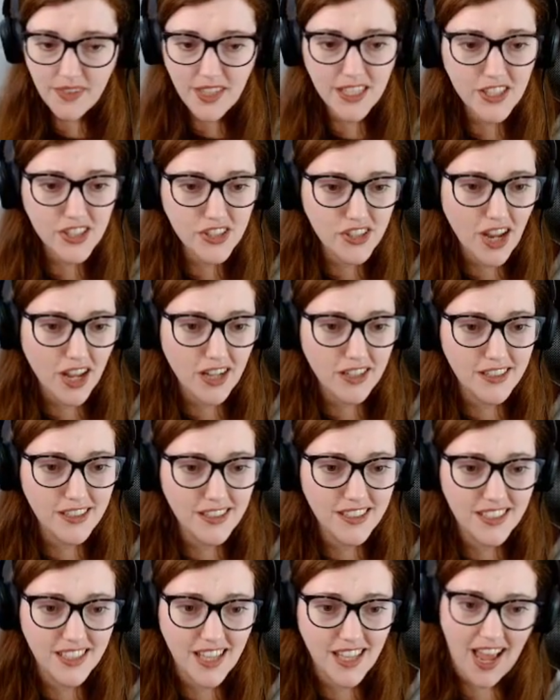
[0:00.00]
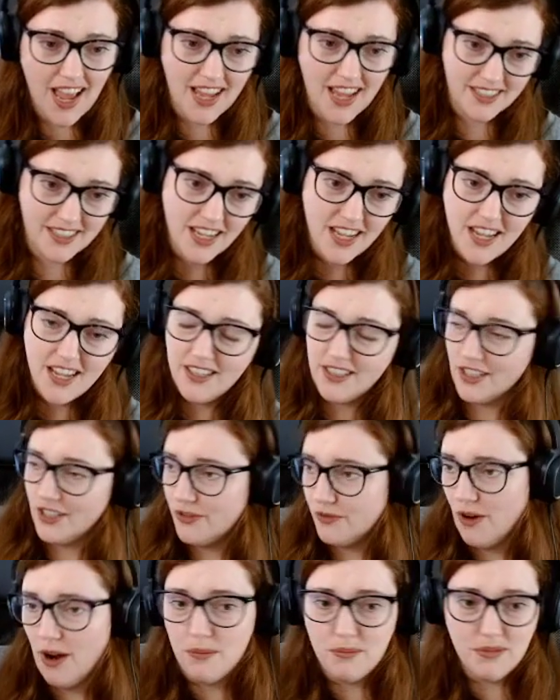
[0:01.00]
stuns and
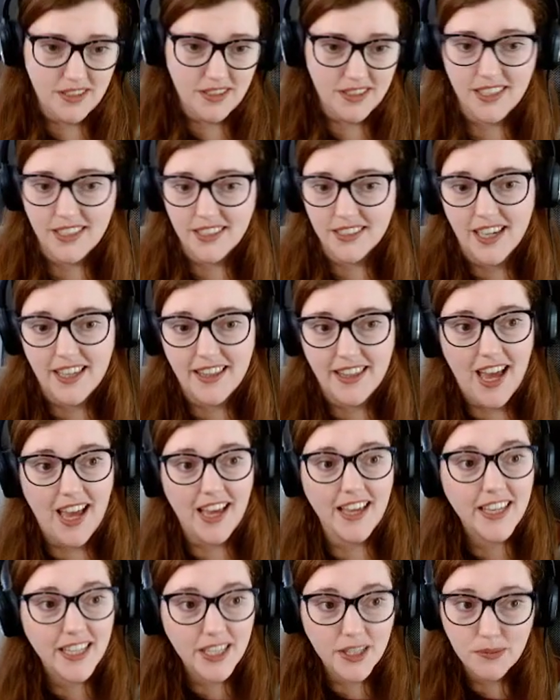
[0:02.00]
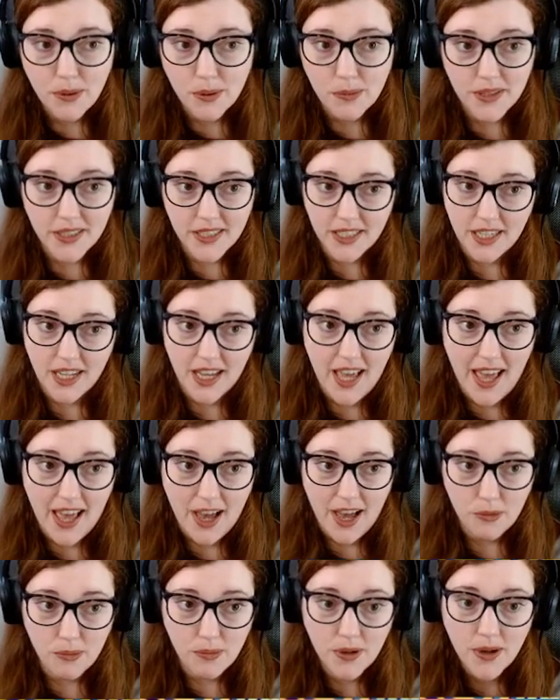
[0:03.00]
disrupts and things like that, he's probably going to
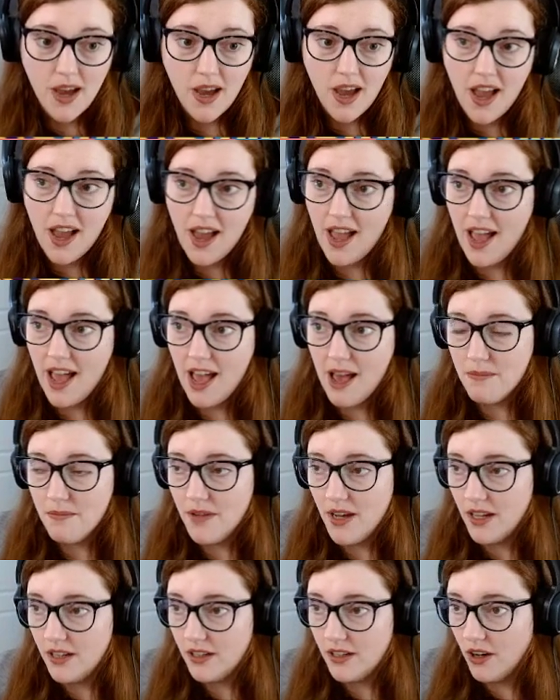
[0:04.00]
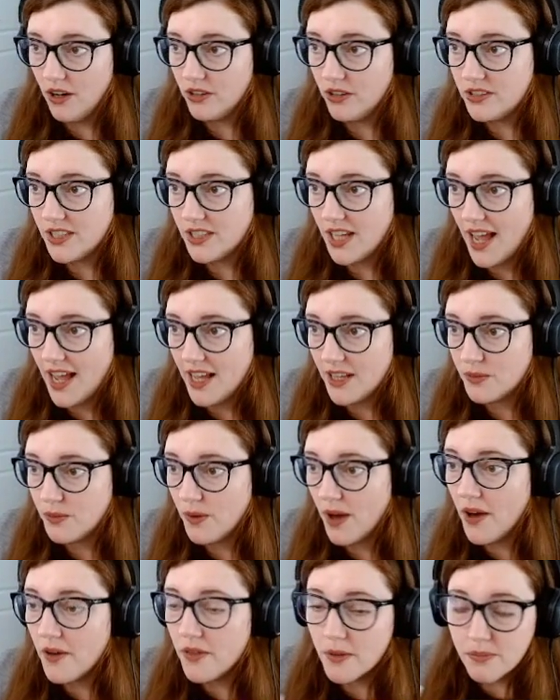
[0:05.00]
help a lot as
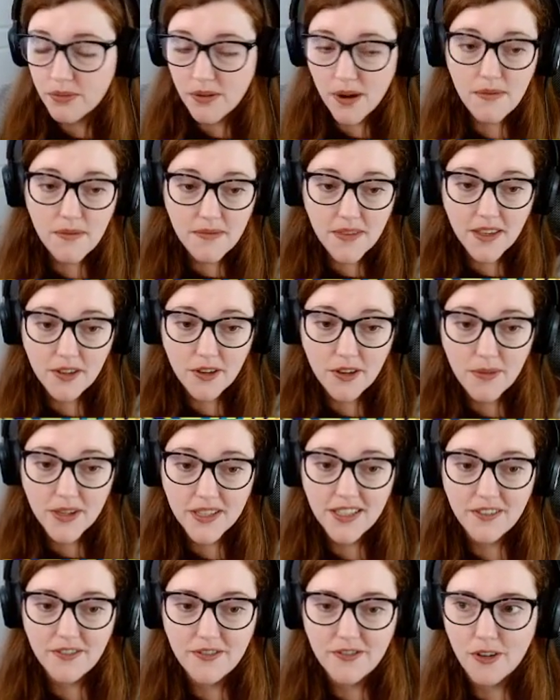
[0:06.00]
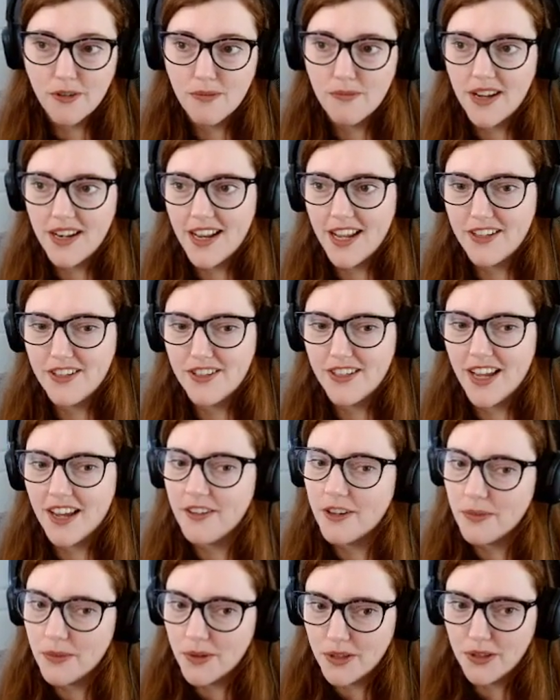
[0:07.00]
well. The problem that you're missing from
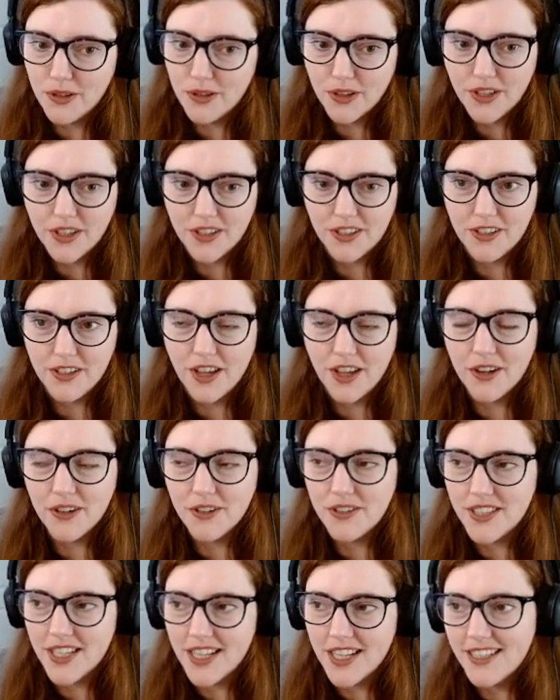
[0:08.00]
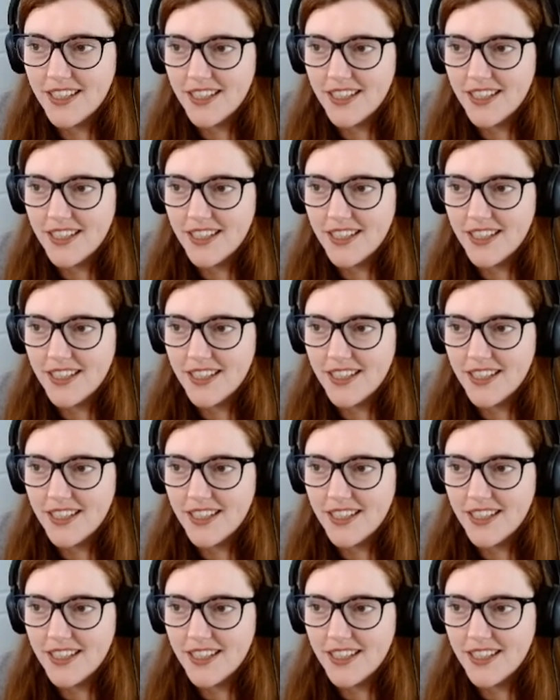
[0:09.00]
Legendary when you look at the nodes is